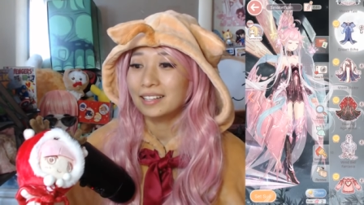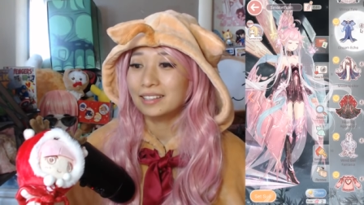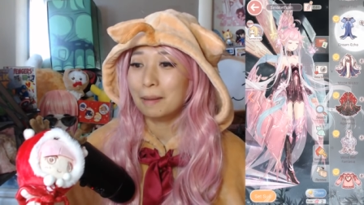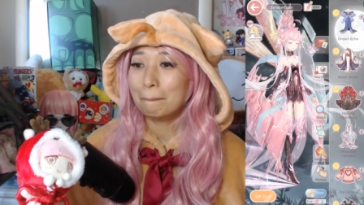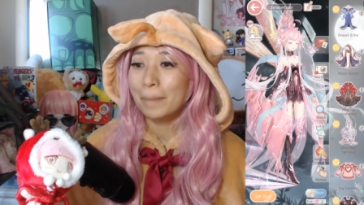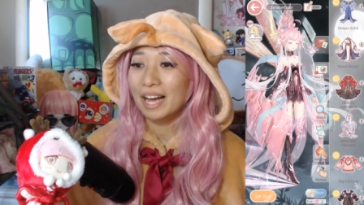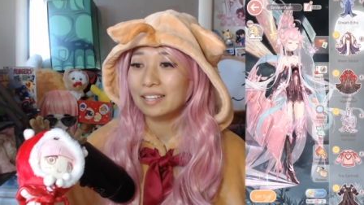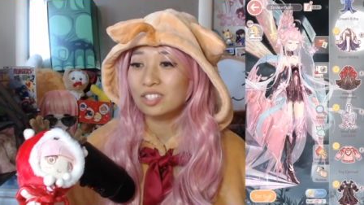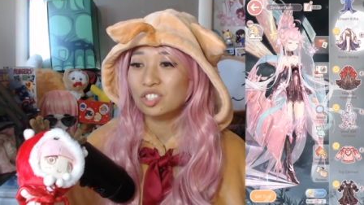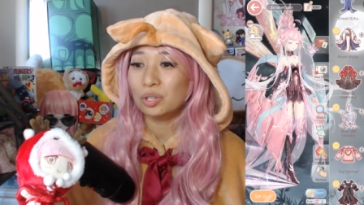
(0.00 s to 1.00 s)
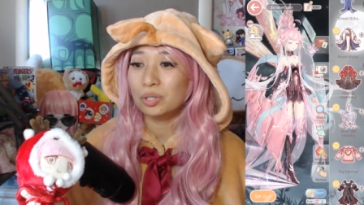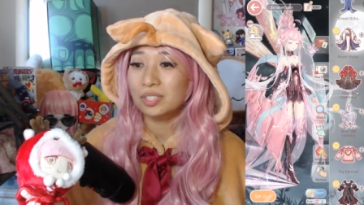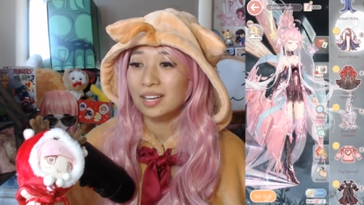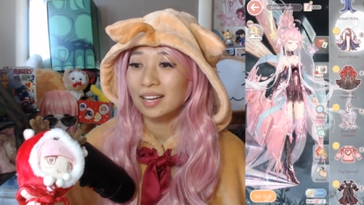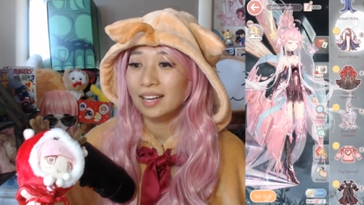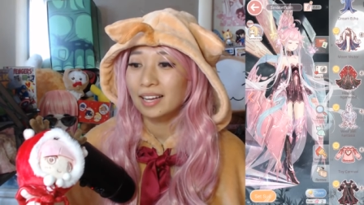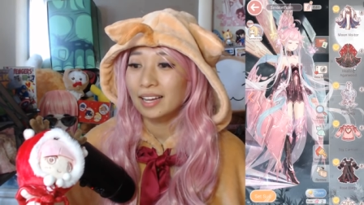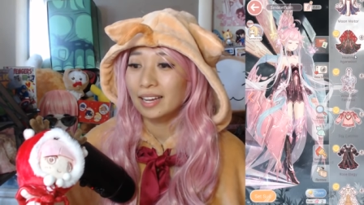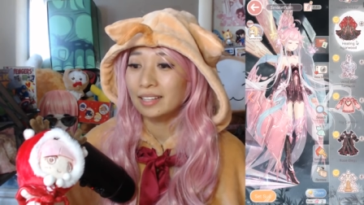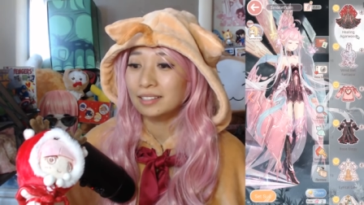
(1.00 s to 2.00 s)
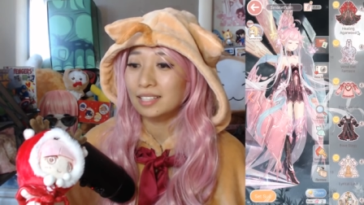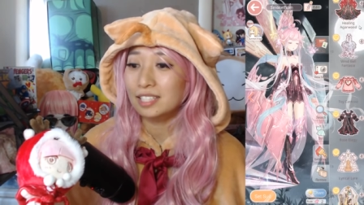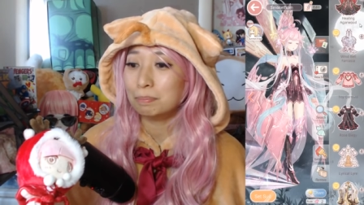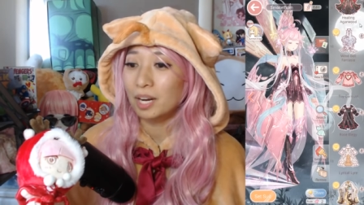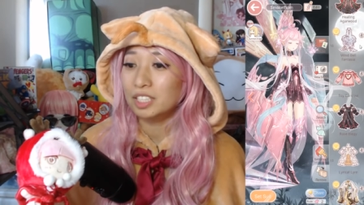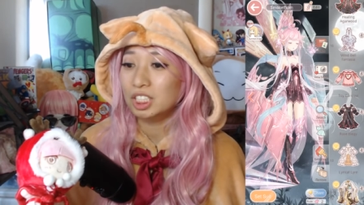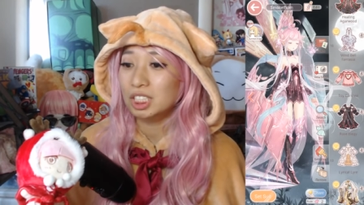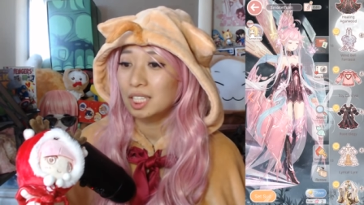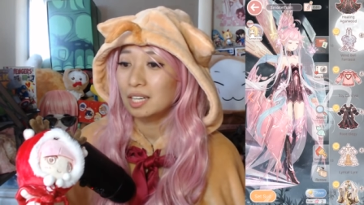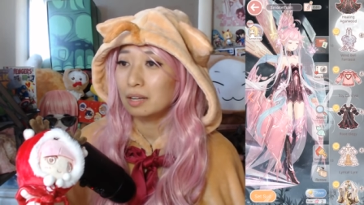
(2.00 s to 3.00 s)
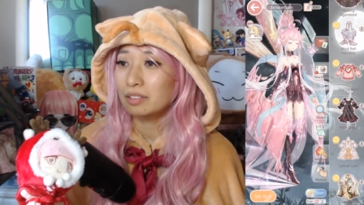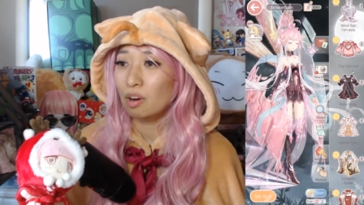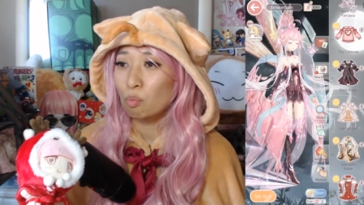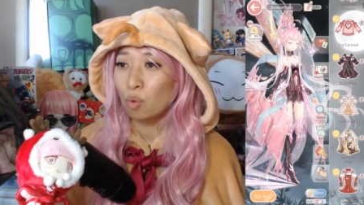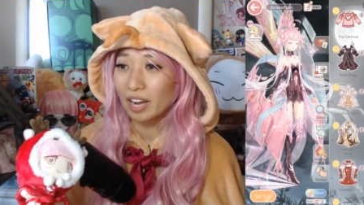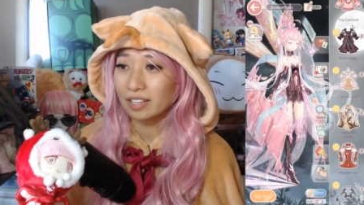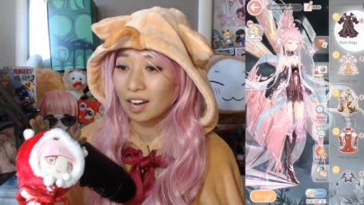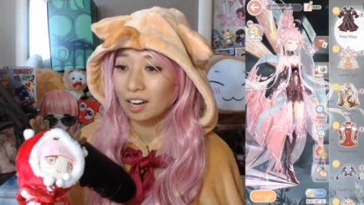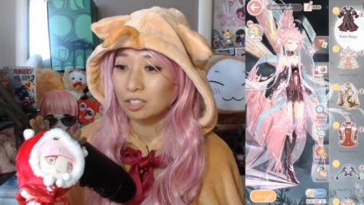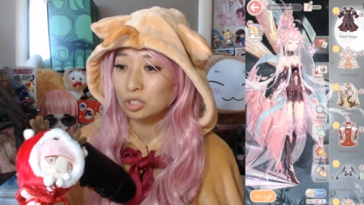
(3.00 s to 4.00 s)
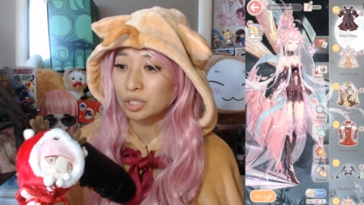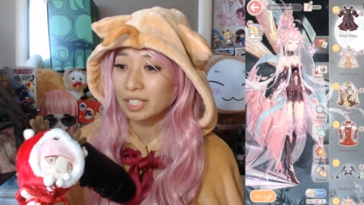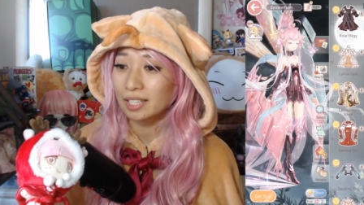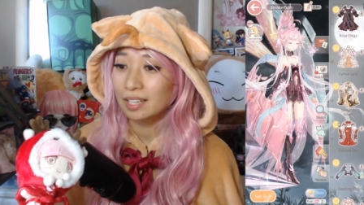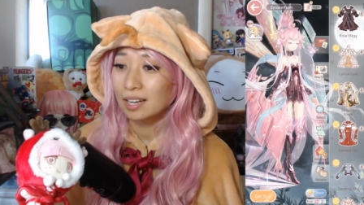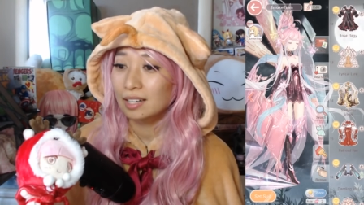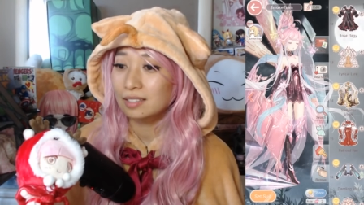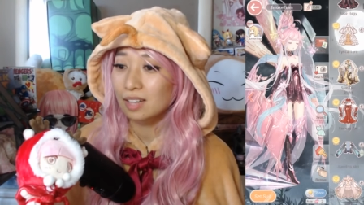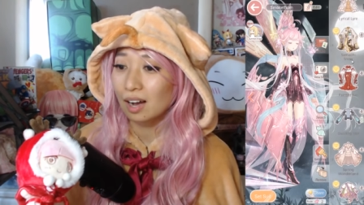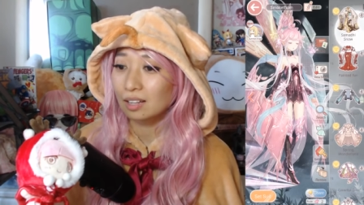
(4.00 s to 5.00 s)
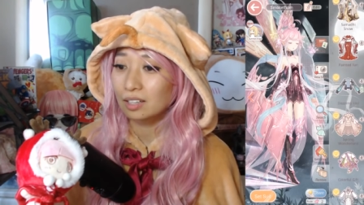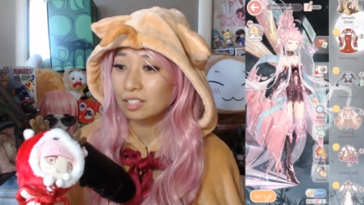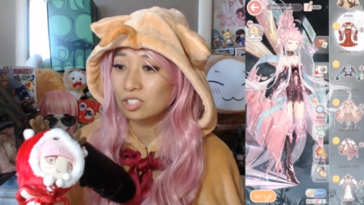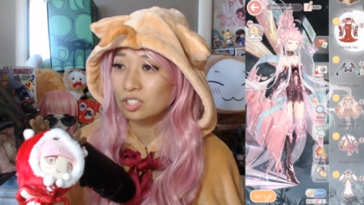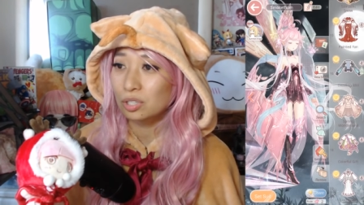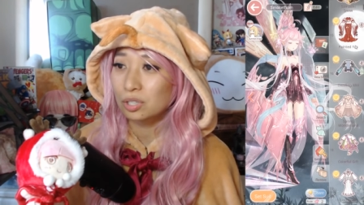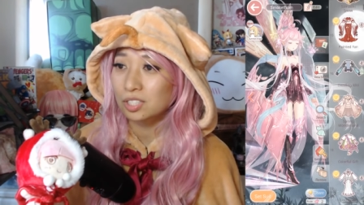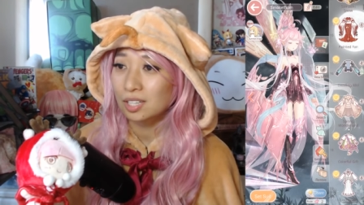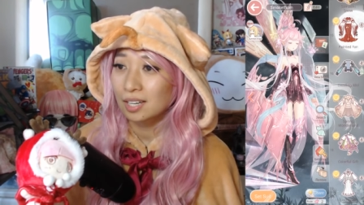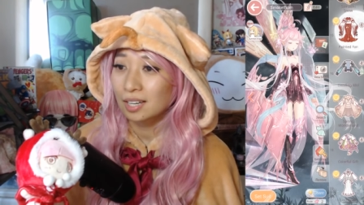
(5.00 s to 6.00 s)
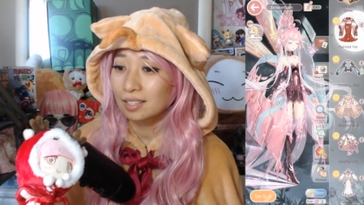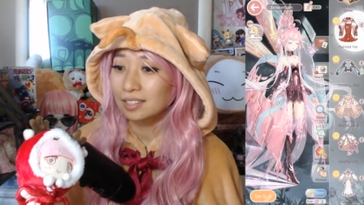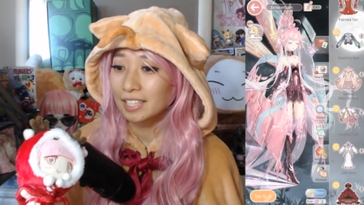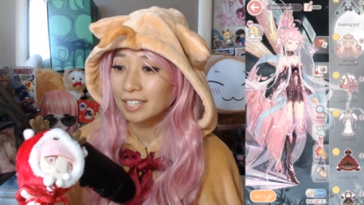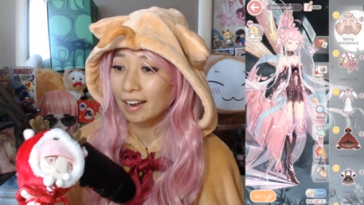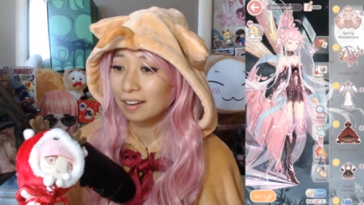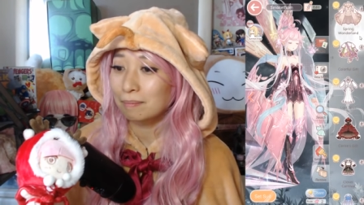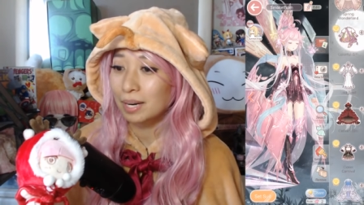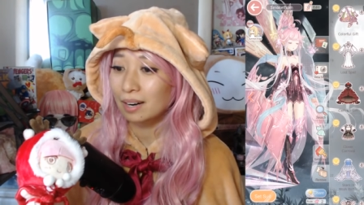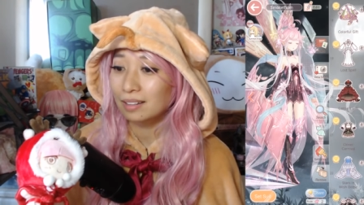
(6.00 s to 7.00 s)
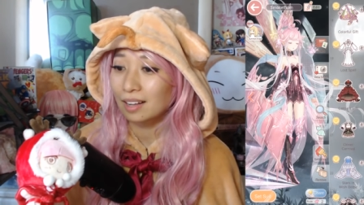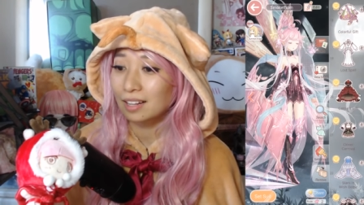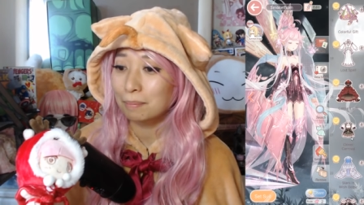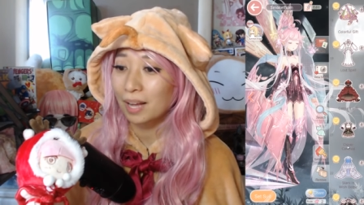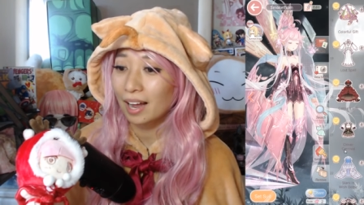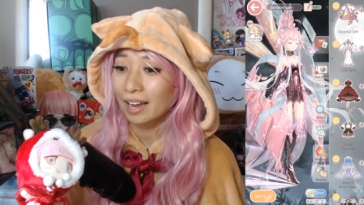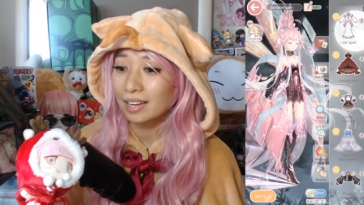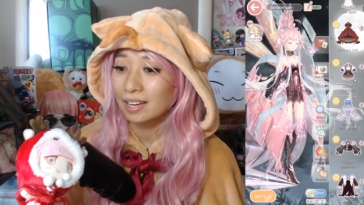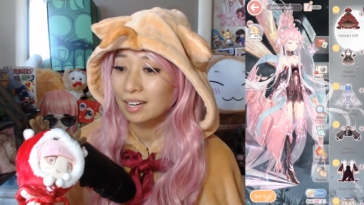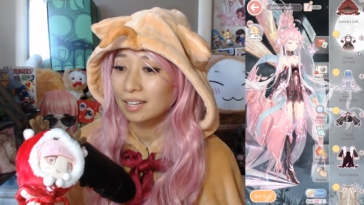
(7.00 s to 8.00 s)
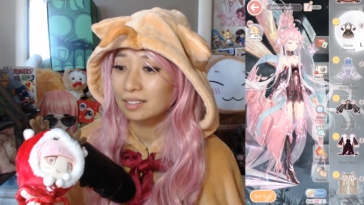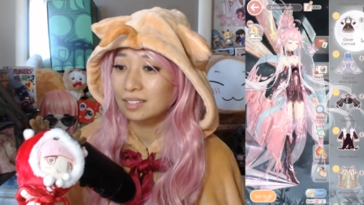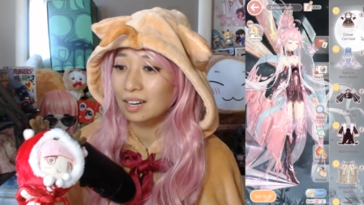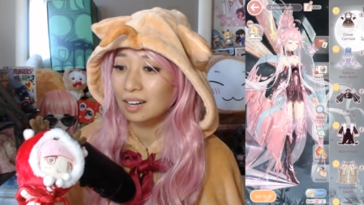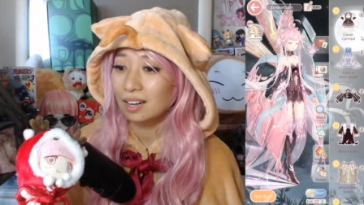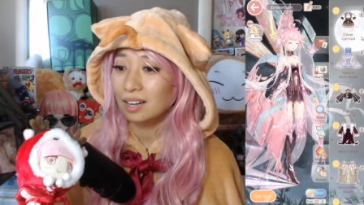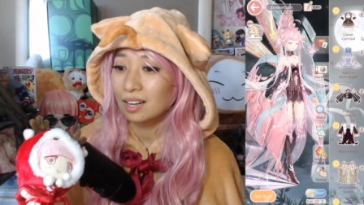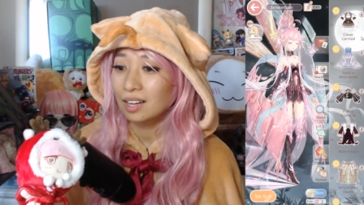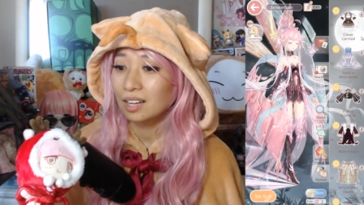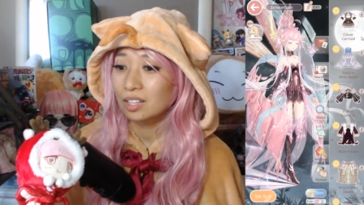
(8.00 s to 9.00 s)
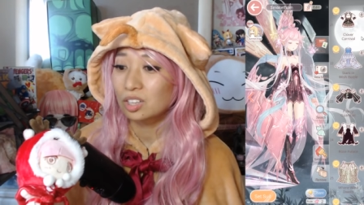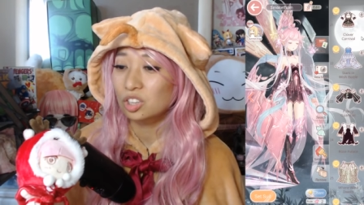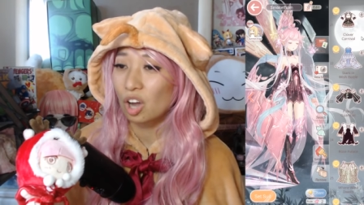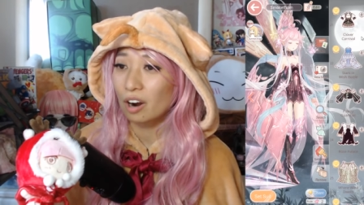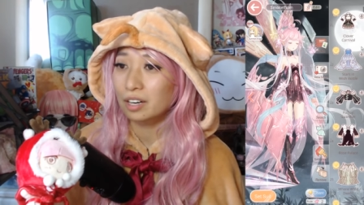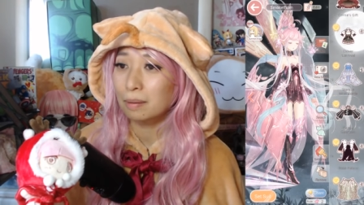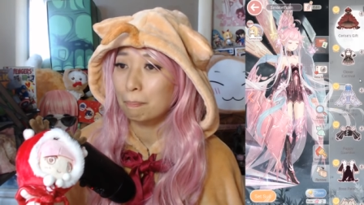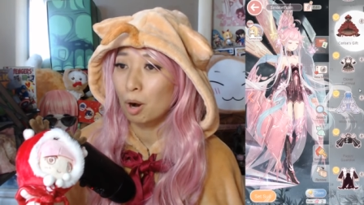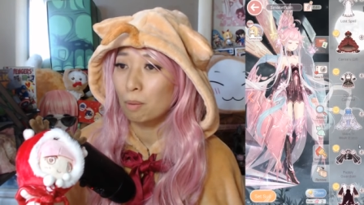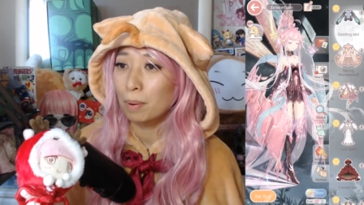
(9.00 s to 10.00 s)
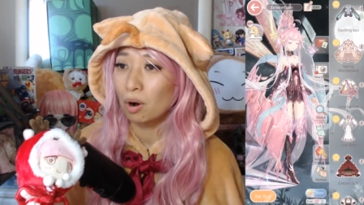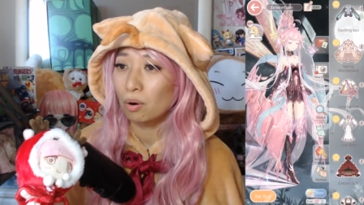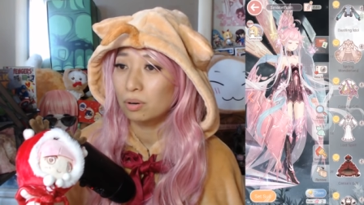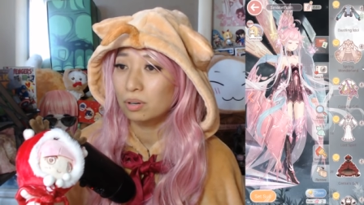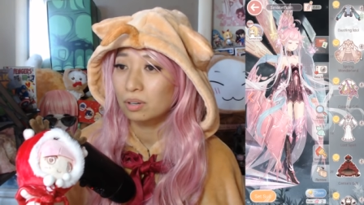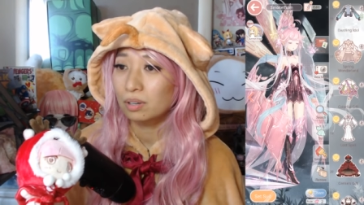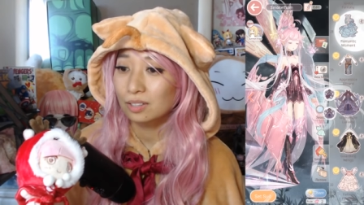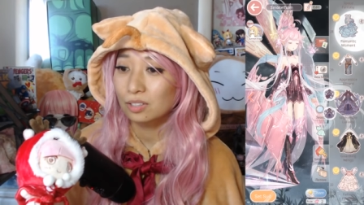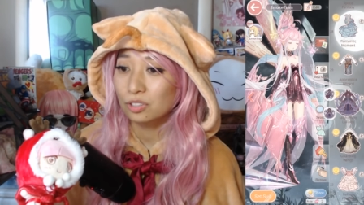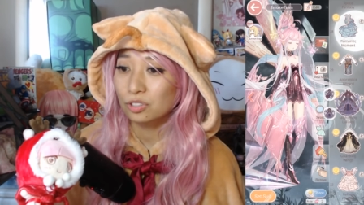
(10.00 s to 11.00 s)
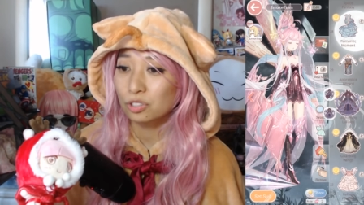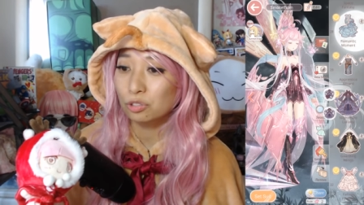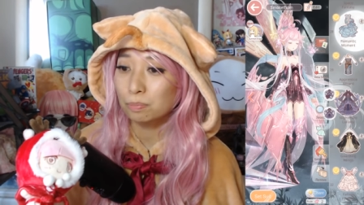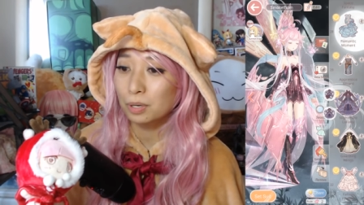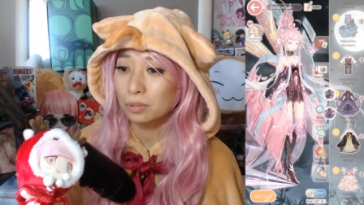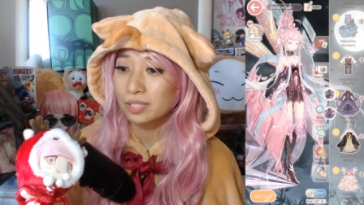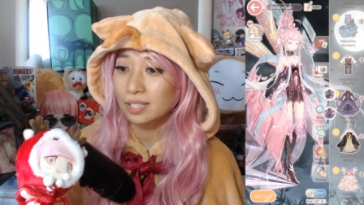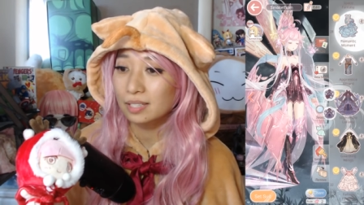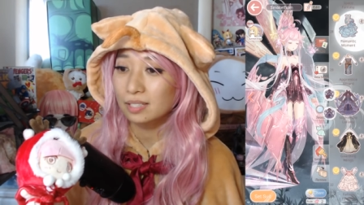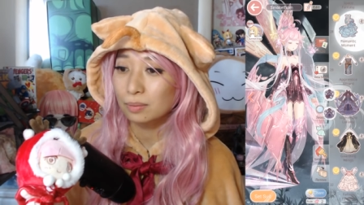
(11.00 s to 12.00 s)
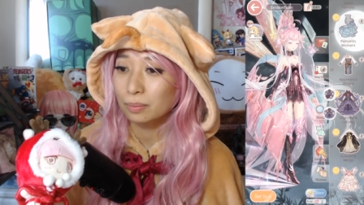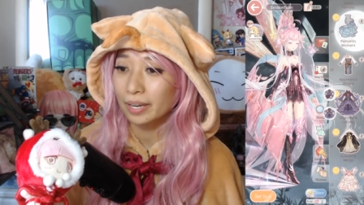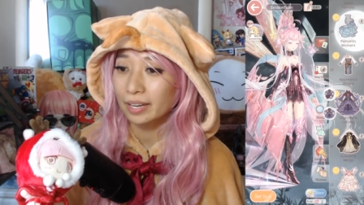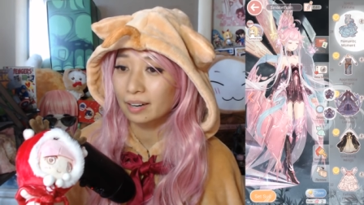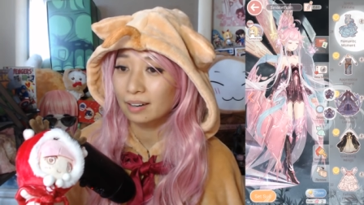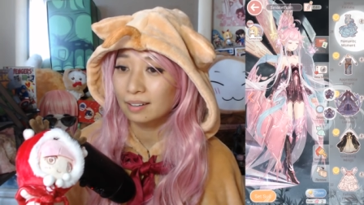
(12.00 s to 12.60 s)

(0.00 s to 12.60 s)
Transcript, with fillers: the best suit in this bunch. The $100 suit, the Nightmare Lullaby, the Dark Bobo. Two poses right here.